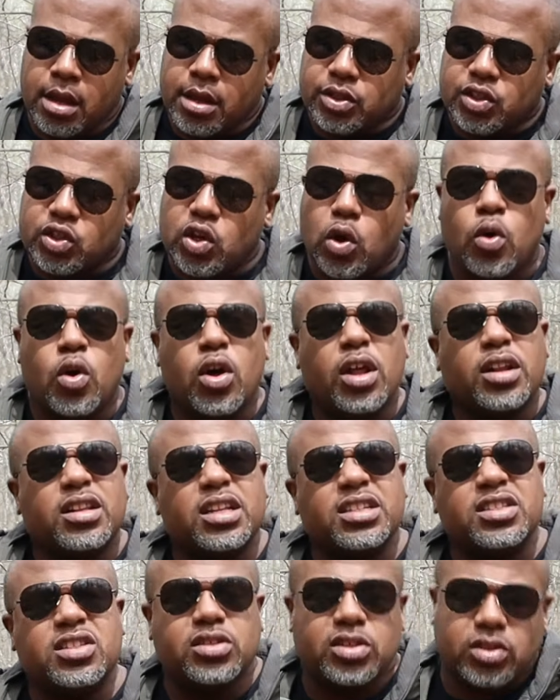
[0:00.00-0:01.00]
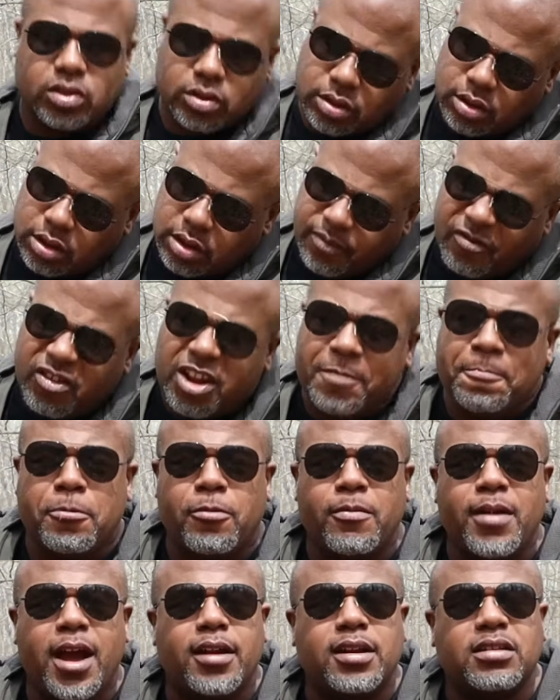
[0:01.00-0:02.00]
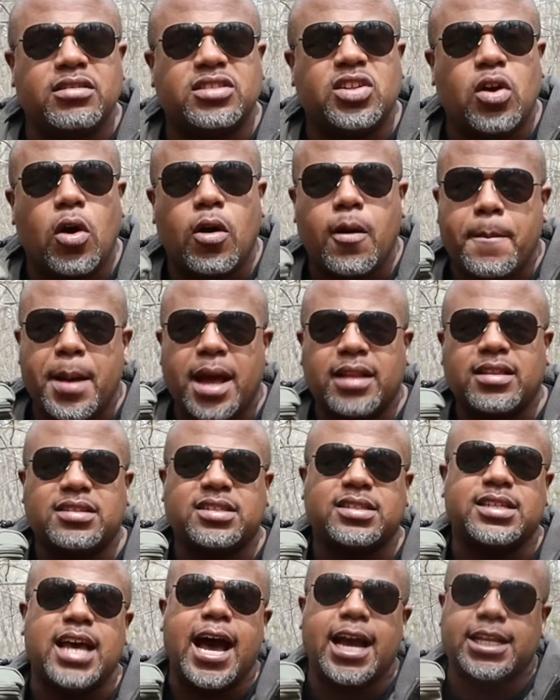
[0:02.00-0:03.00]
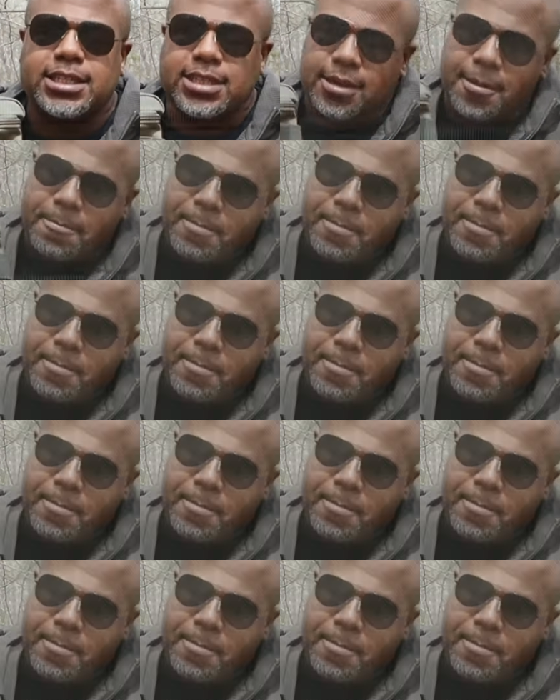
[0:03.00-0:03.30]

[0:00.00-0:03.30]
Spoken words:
So let's flip around and talk about the sides of the